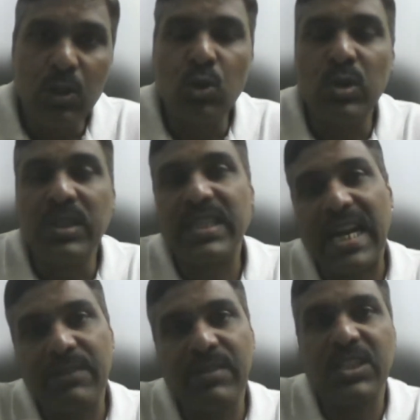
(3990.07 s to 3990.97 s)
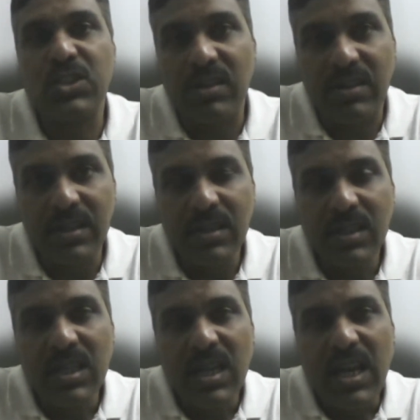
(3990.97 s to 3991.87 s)
to interact with the children.
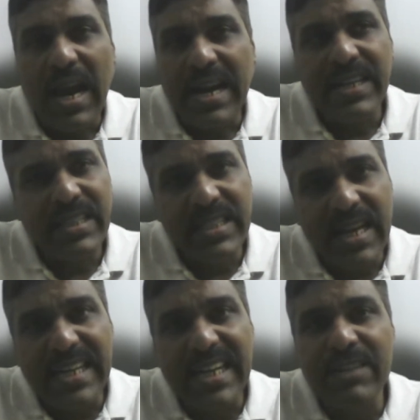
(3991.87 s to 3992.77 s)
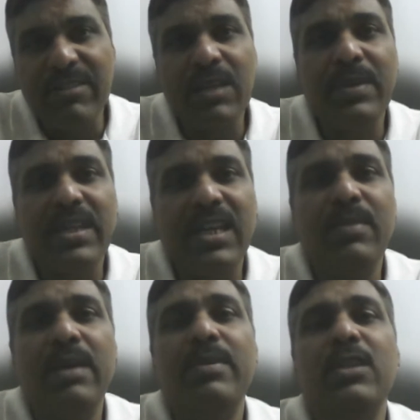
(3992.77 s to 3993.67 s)
And in that activity period,
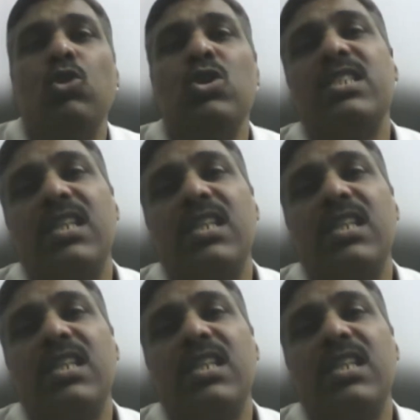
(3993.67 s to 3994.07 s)
maybe those